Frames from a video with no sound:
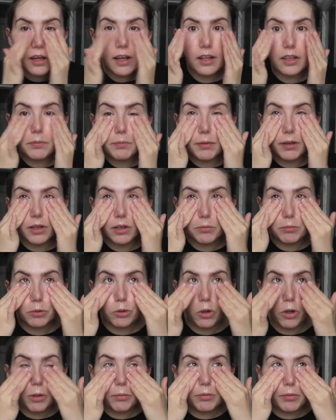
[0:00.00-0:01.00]
it's being
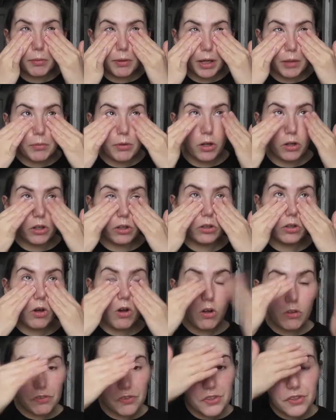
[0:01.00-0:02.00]
absorbed by a product
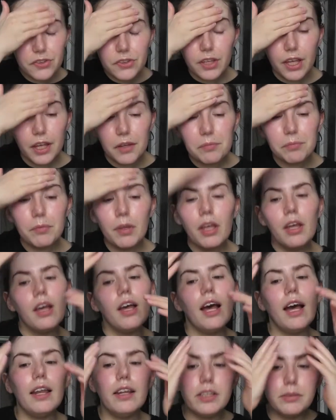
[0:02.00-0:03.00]
on the skin,
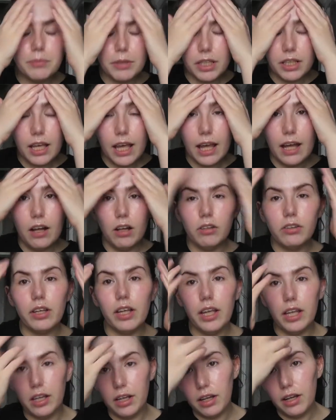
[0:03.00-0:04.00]
and it's being held
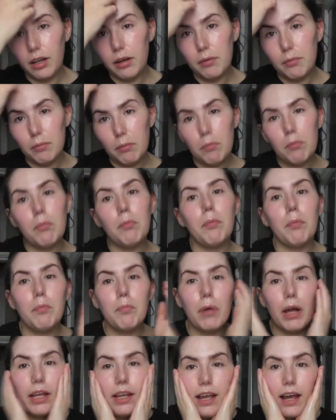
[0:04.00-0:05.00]
in
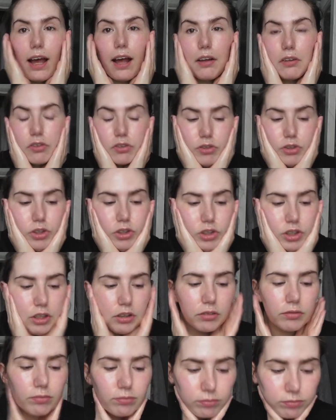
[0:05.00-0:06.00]
by castor oil.